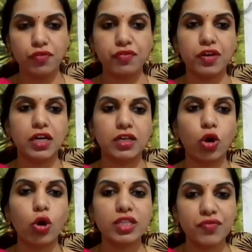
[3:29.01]
of
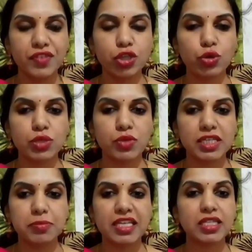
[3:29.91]
all the videos
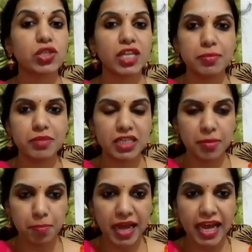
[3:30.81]
which is being streamed
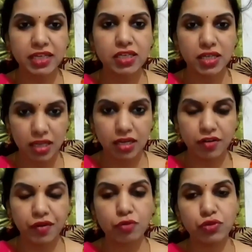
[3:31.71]
in Impact
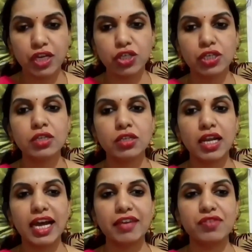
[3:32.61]
Foundation,
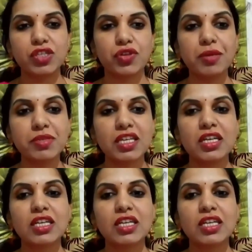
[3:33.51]
the live streams.